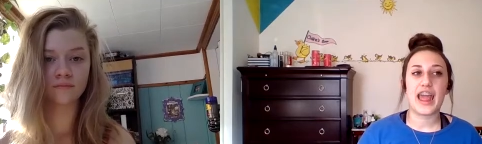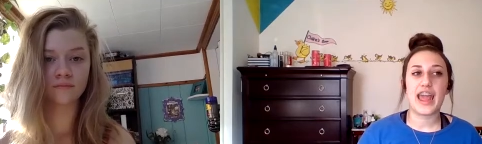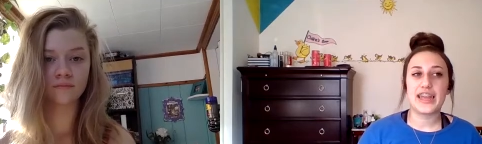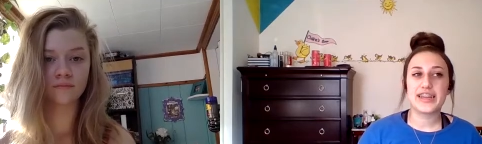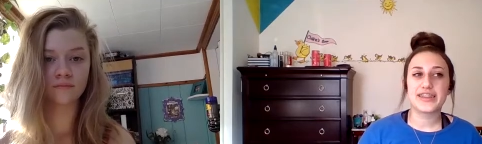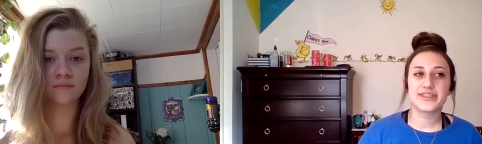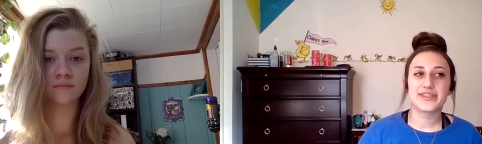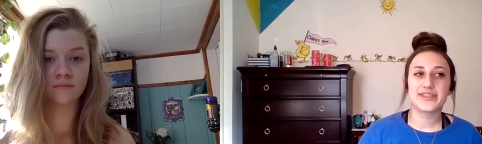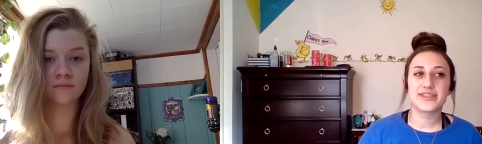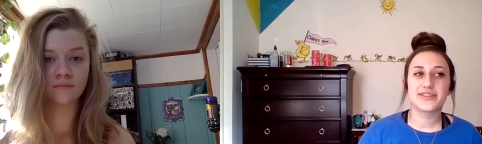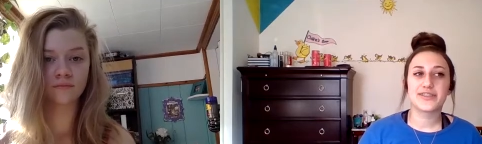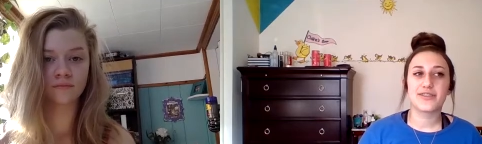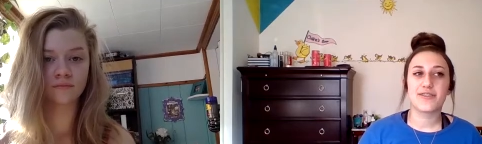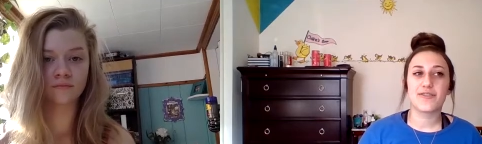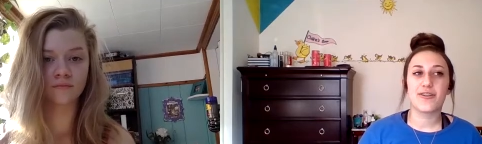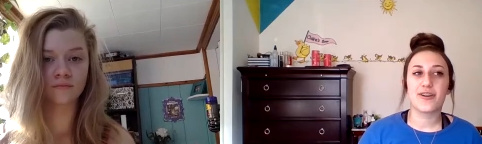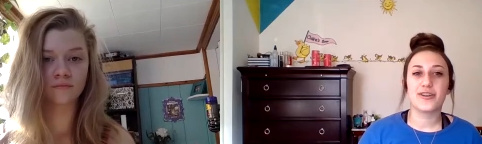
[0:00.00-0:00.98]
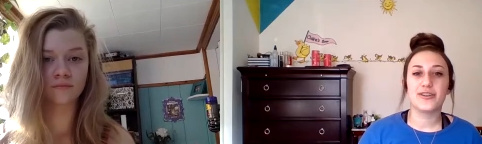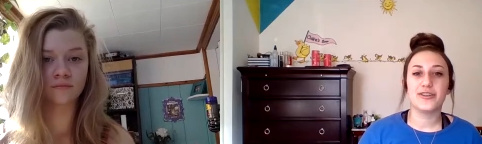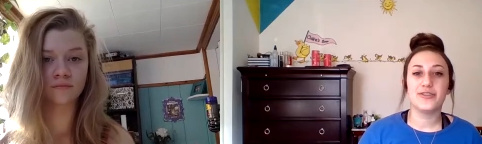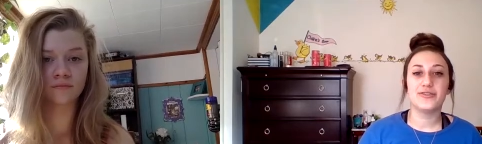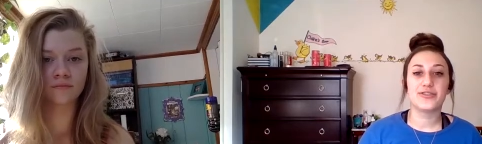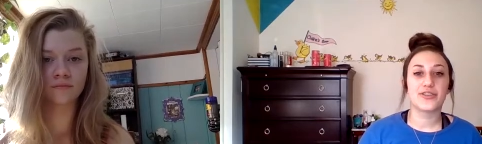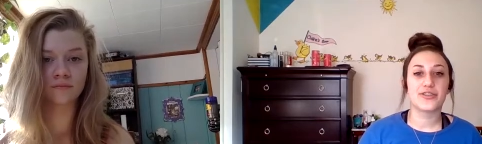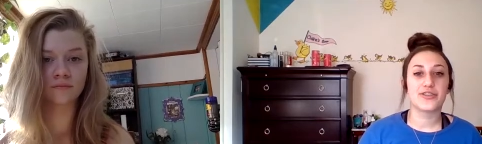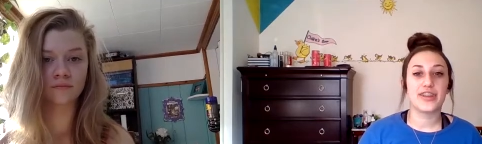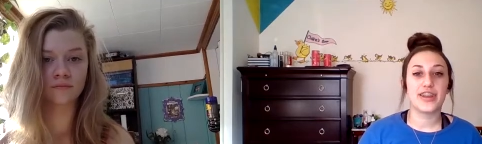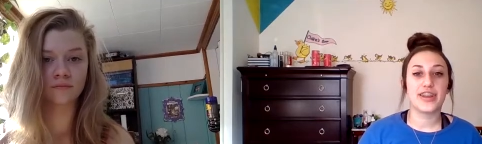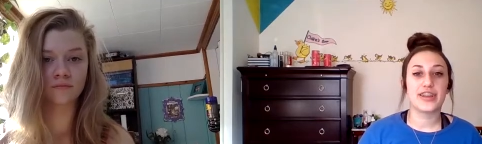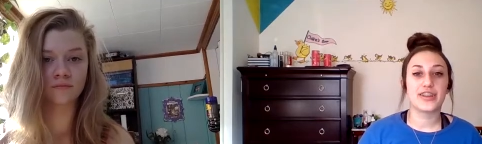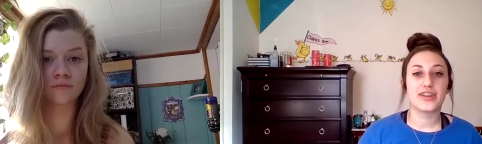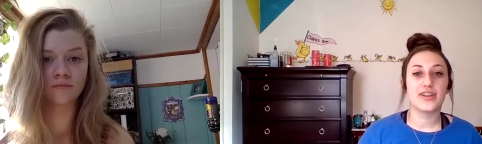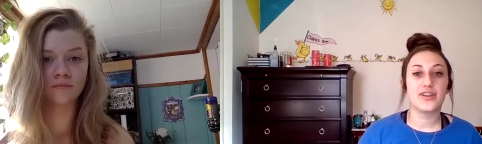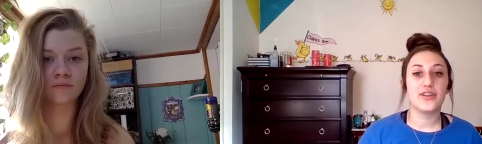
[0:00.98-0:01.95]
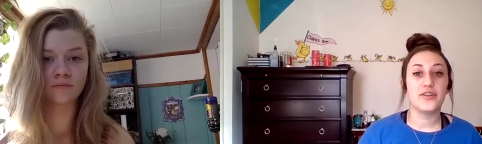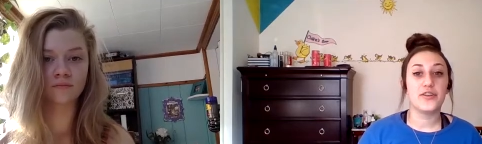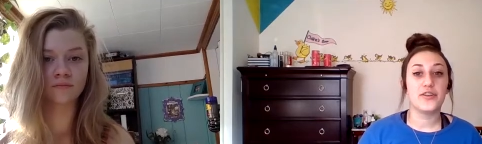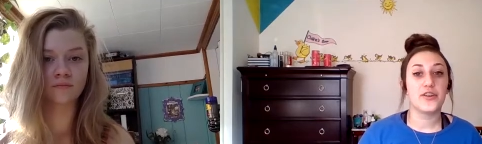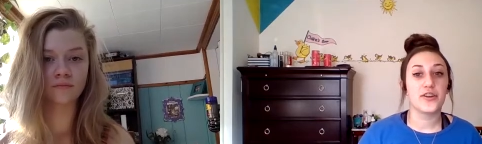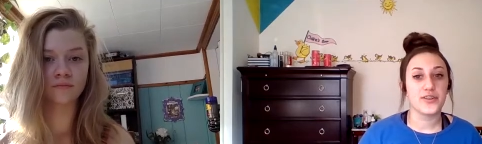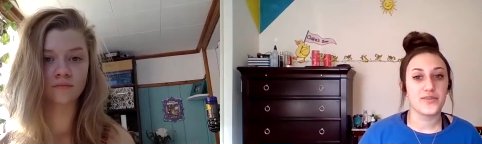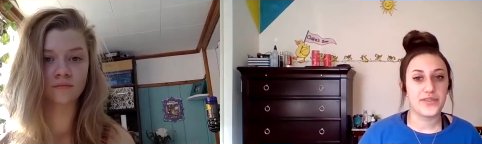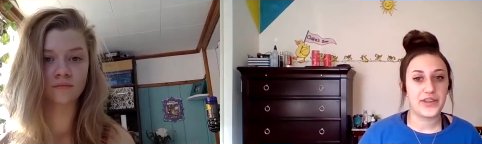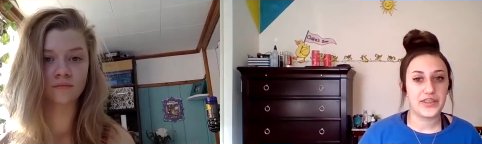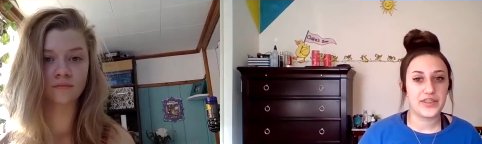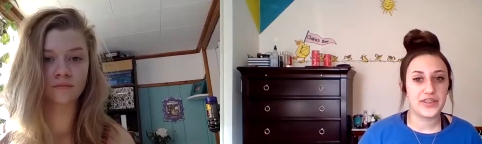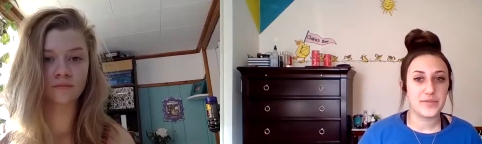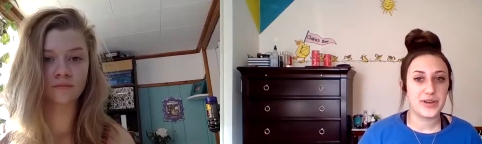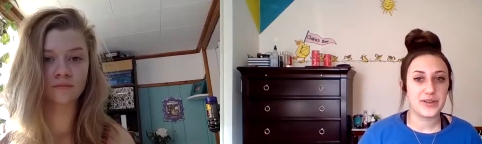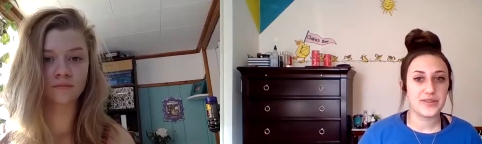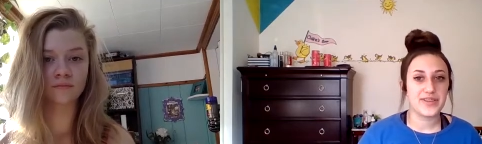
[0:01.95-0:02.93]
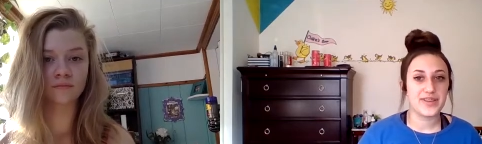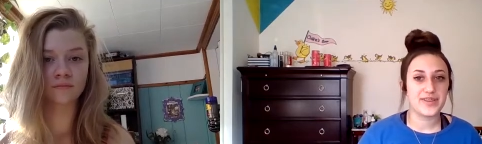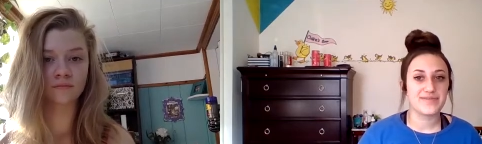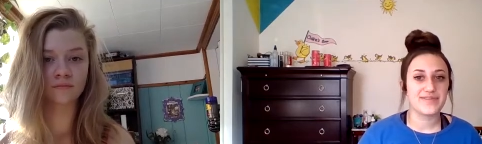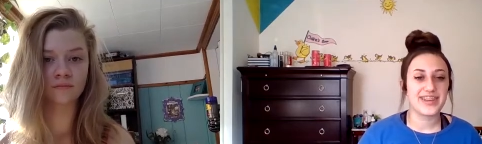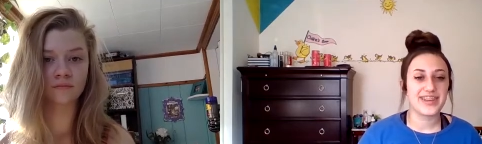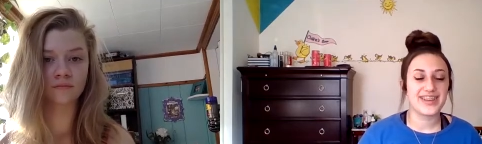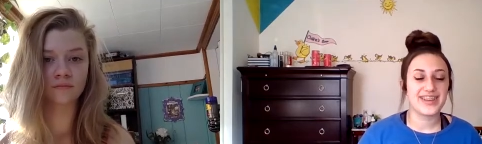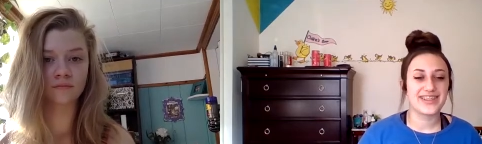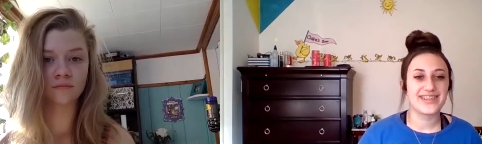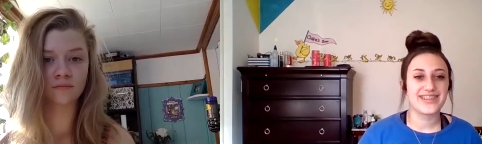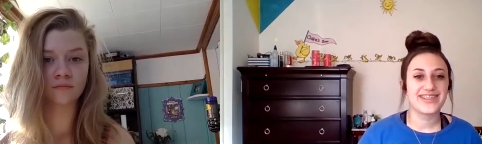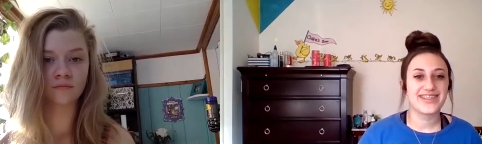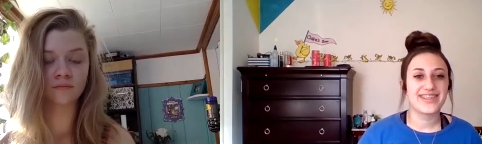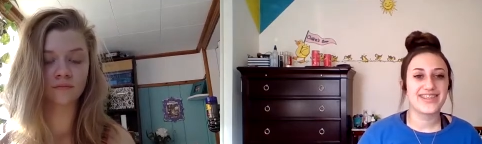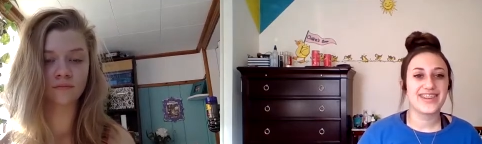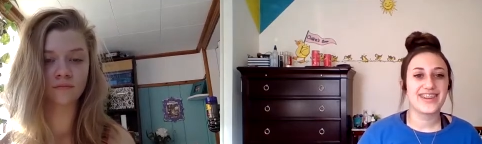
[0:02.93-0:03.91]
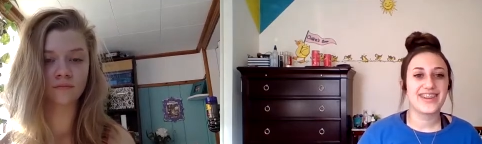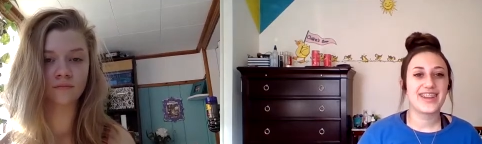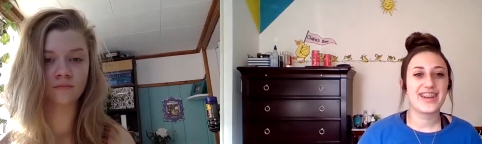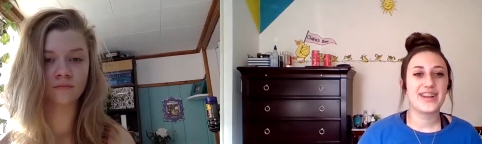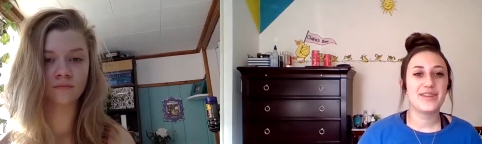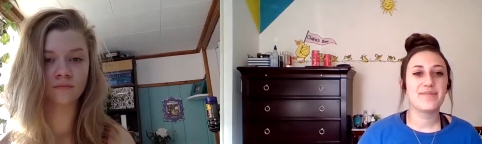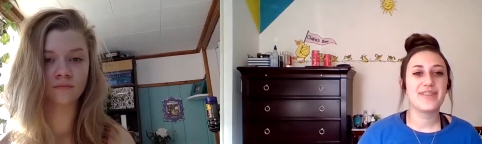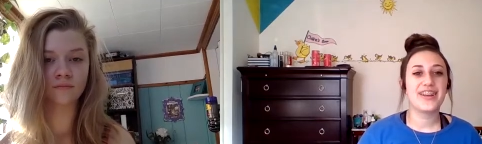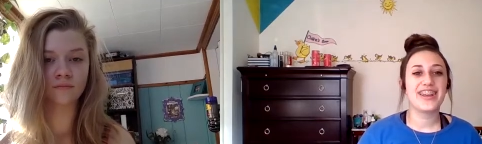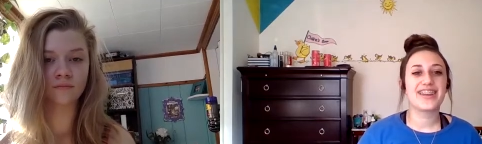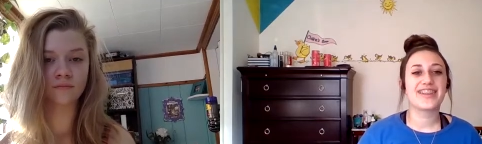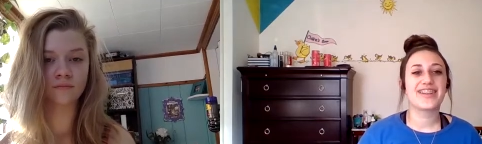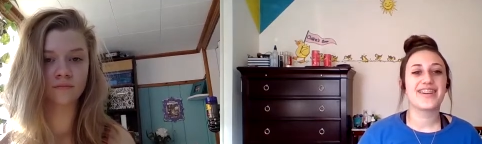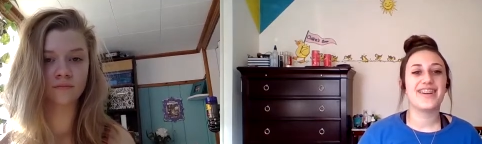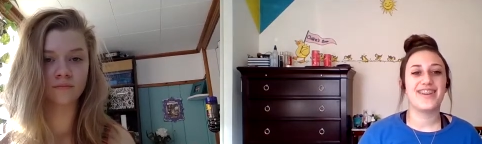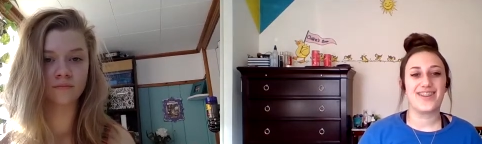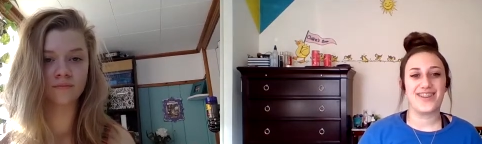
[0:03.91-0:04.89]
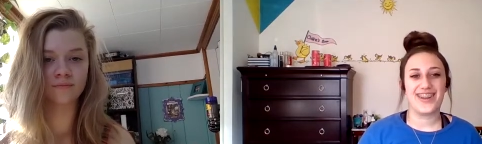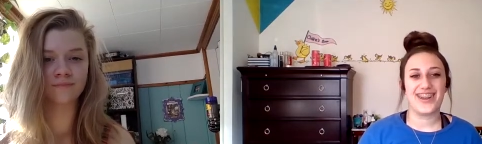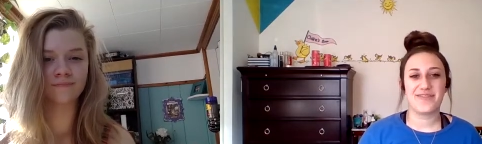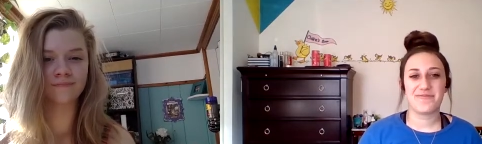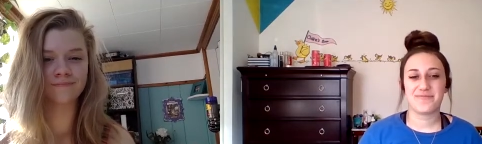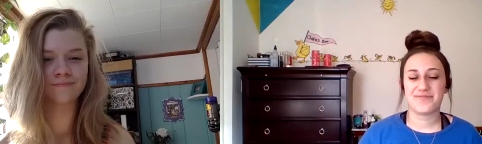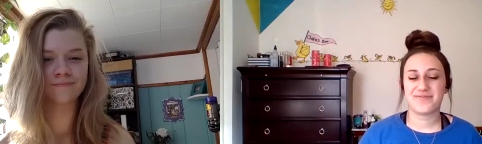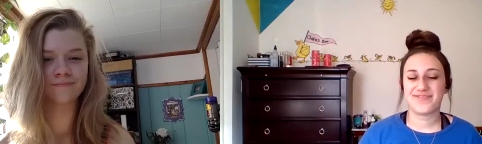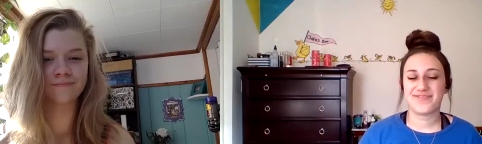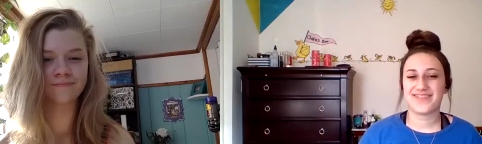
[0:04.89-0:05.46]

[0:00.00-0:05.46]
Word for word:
Speaker 1: anxious or are you just like nervous about something? And I'm like, okay.